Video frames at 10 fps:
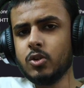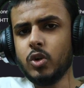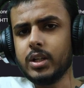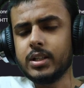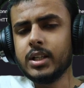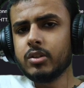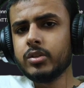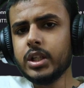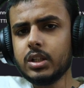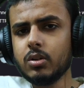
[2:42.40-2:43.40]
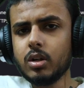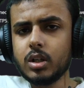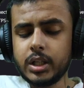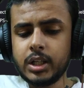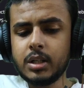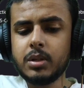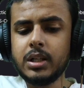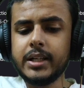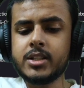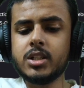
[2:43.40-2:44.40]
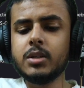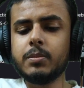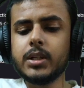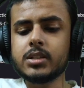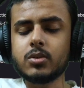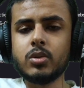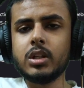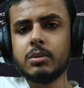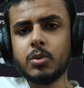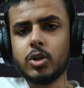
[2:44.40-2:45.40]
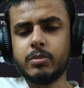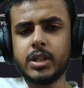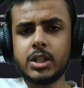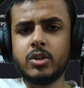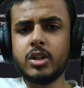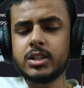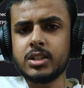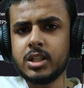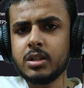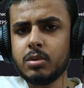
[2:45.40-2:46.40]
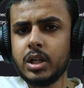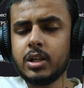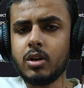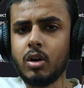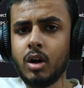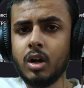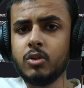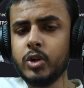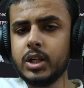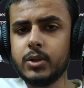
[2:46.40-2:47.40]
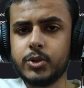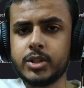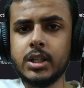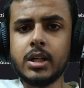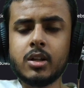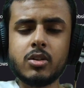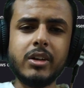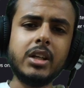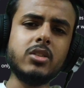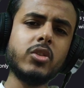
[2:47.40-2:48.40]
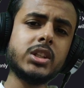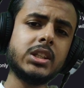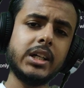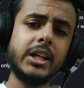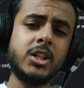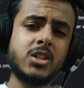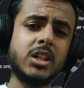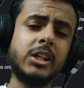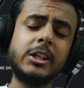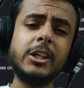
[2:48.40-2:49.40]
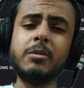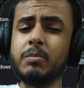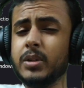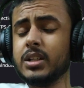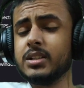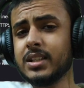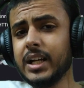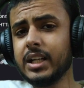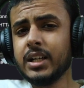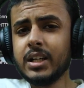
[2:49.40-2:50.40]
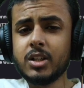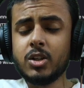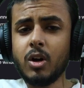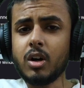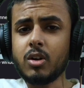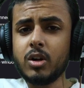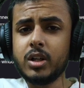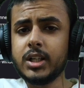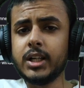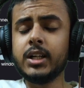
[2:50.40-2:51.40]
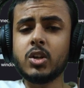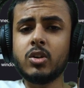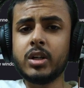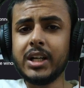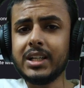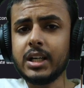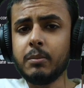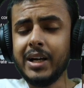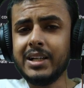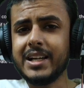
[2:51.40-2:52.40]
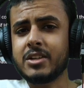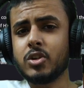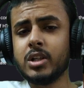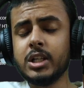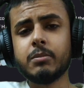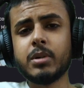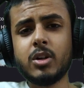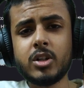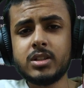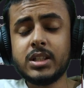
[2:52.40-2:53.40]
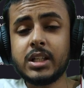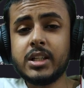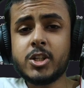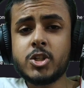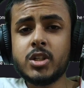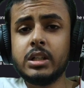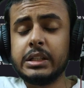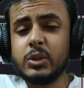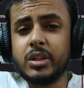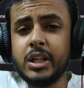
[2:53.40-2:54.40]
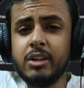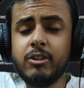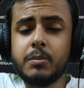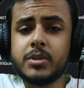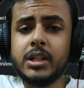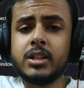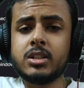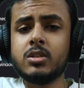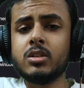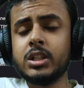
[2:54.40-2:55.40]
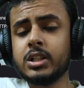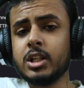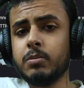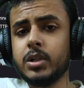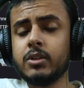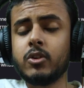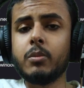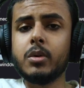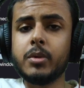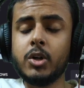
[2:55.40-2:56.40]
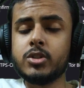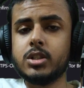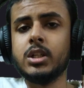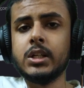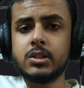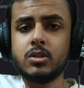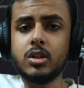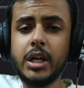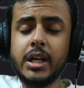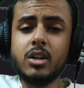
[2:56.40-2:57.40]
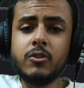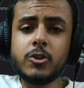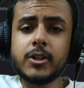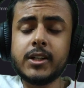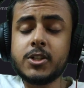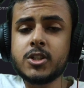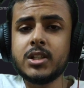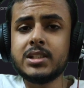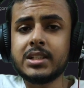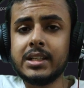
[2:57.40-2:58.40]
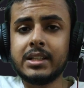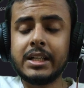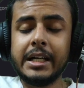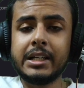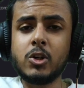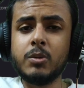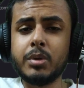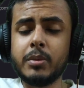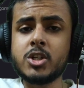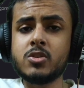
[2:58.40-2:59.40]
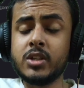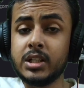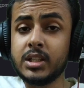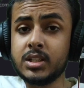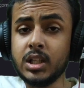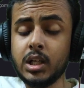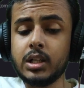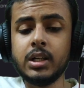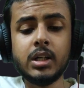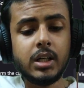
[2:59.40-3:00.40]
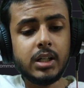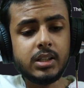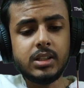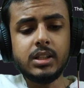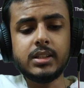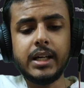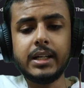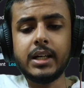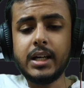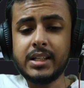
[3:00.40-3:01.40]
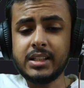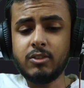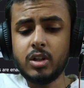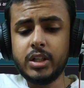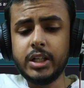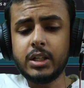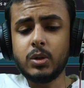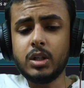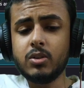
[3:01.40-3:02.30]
One, you need to enable HTTPS only mode. Make sure it is enabled in all windows. So when you visit a HTTP site, your content, your data might actually leak because the connection to that website is not encrypted from your browser. So any of your credentials can get compromised very easily. Other than that, as I've already told